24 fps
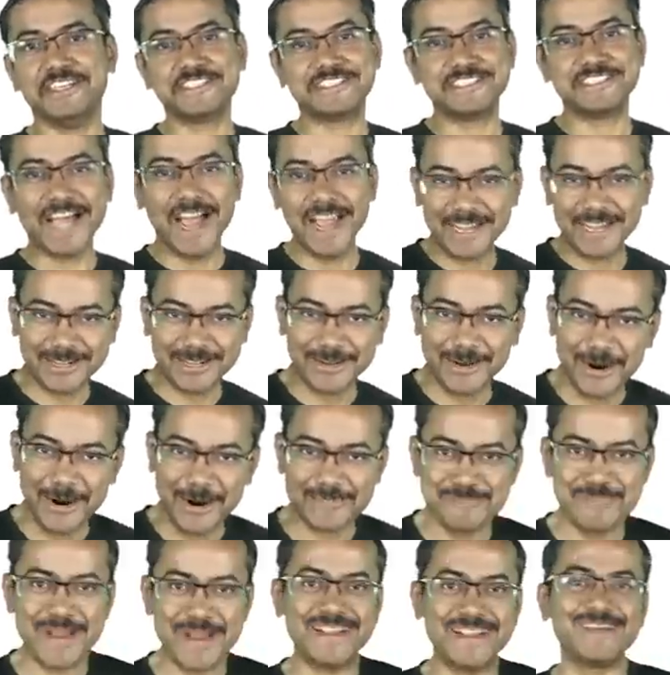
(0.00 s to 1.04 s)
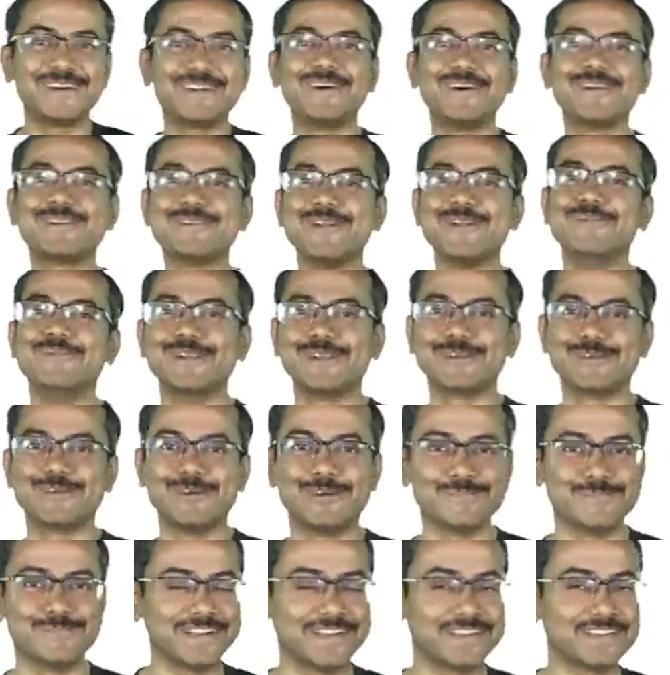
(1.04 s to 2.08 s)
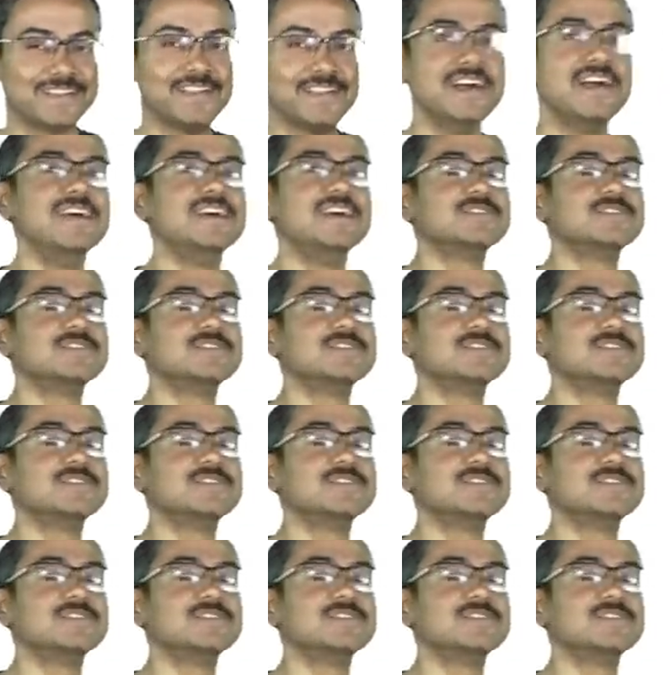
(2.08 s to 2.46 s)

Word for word: is diet coke better or normal coke better.